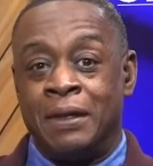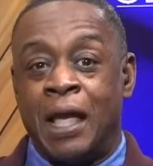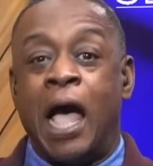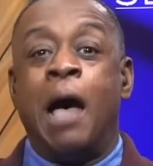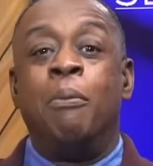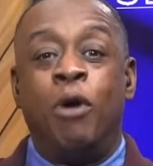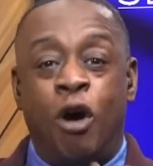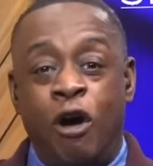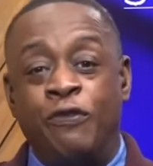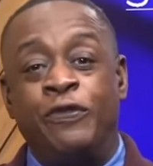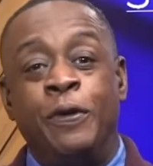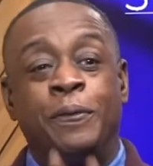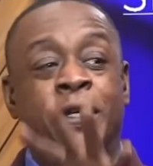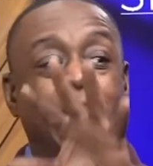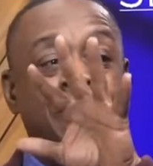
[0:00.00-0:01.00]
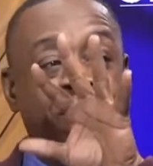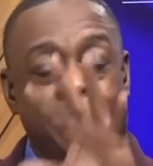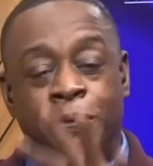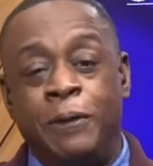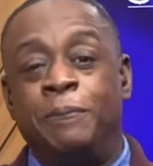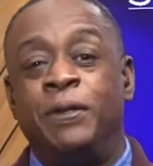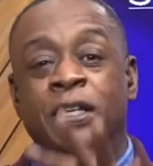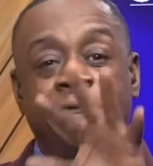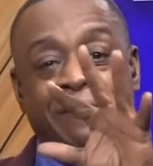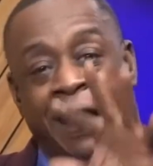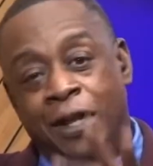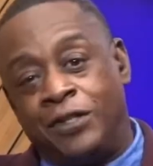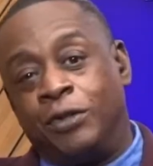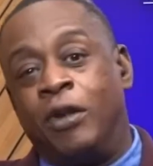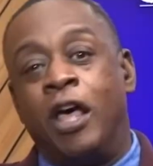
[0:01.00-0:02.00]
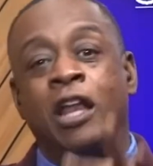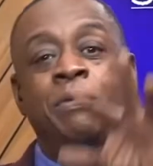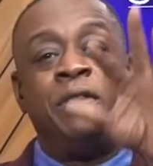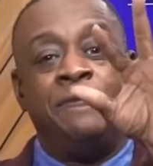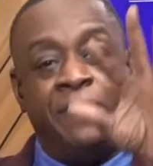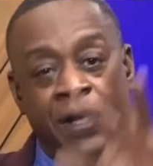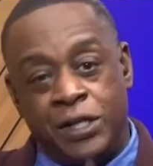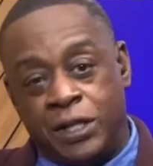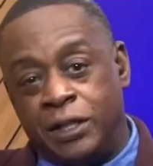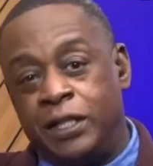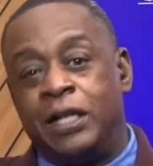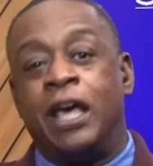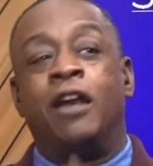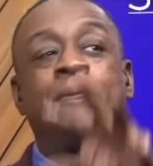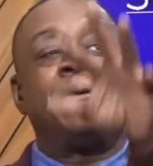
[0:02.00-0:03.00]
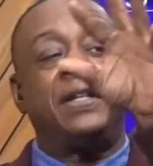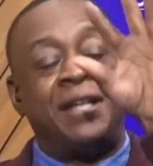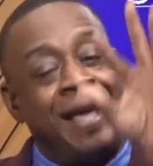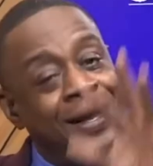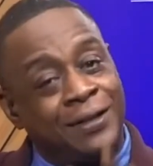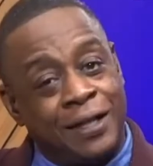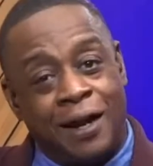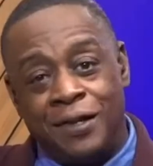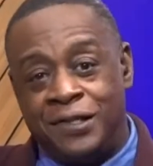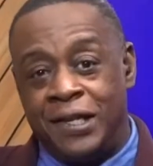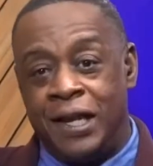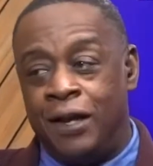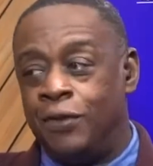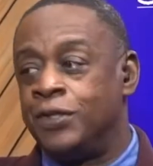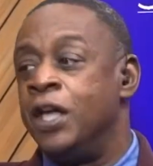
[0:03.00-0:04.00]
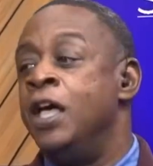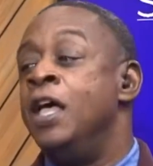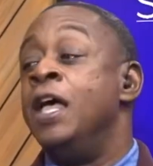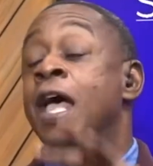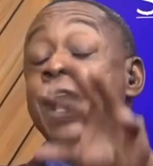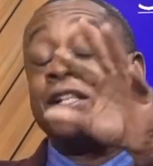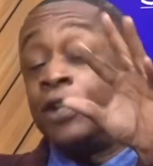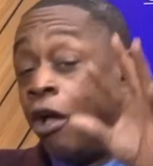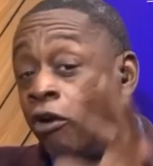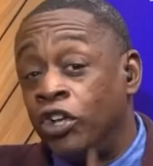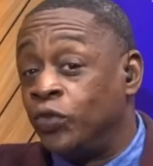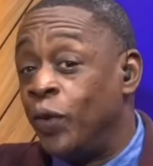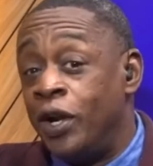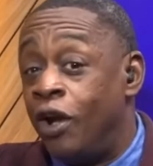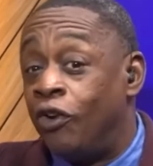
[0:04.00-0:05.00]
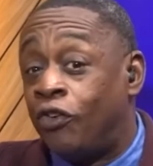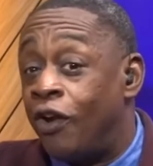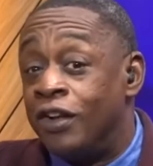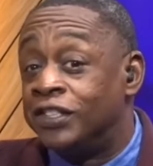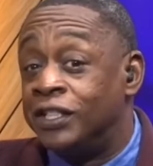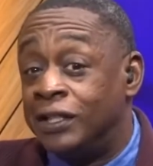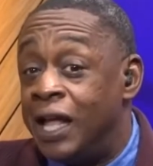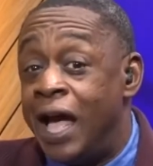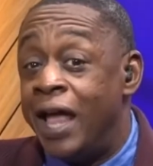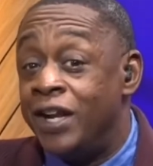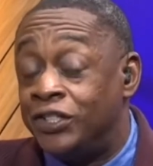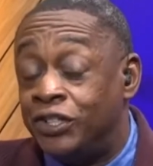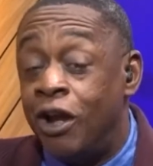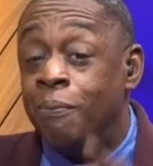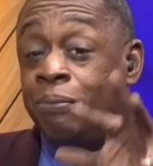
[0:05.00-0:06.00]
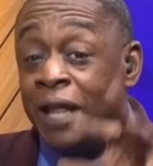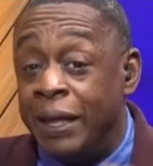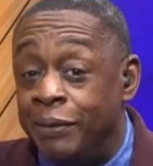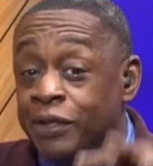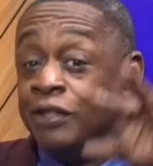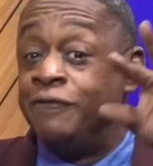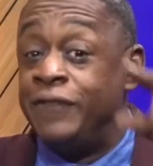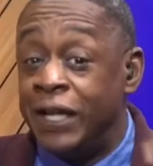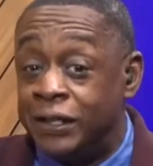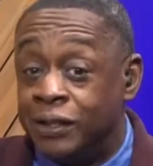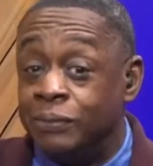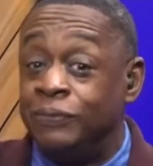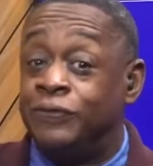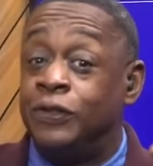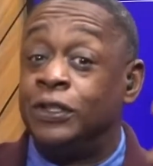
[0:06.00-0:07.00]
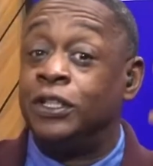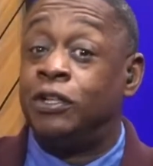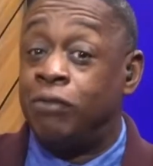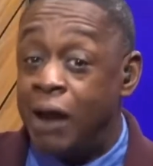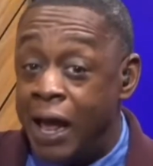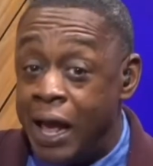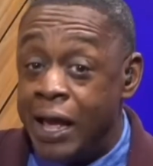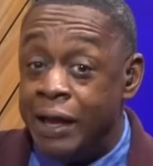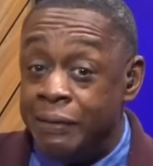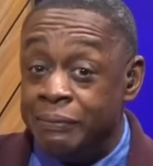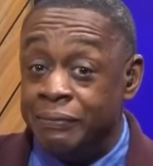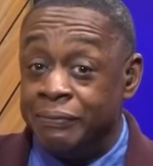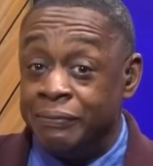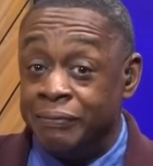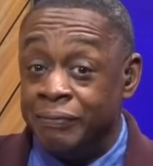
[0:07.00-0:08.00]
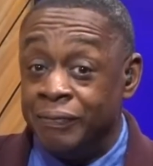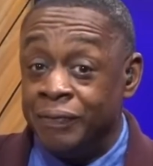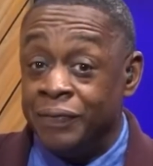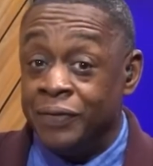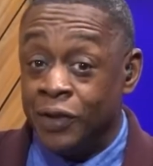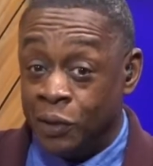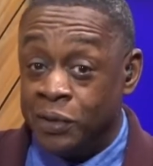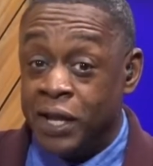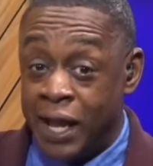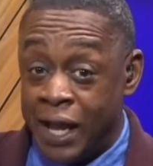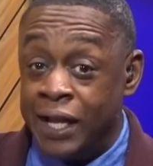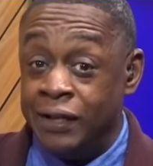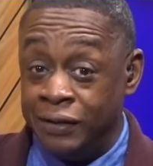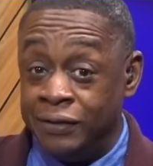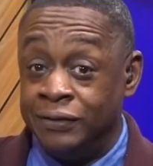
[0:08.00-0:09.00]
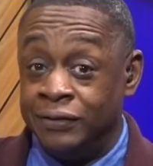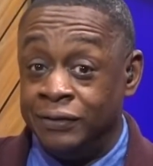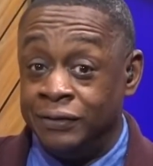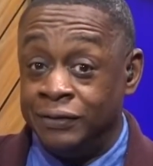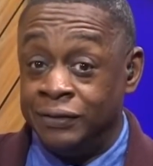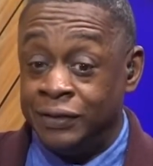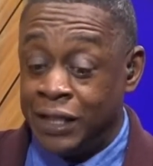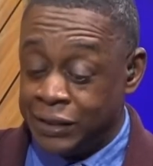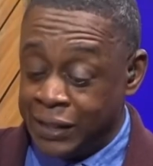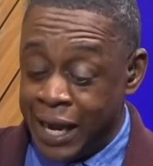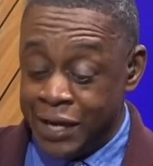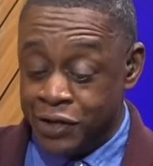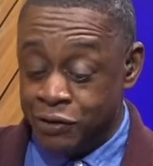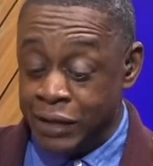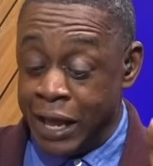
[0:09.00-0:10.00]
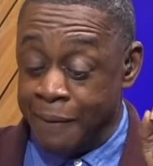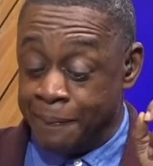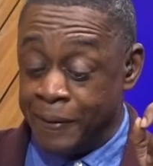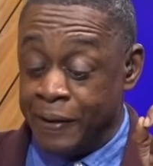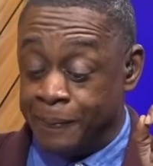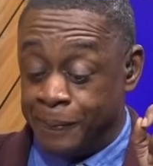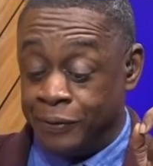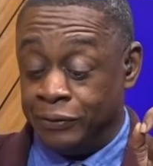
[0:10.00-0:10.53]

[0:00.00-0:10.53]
I'm all for giving people advice on how to be vigilant, how to protect ourselves, as long as we don't cross the line and start blaming the victim for the crime. Okay? Let's not do that, people.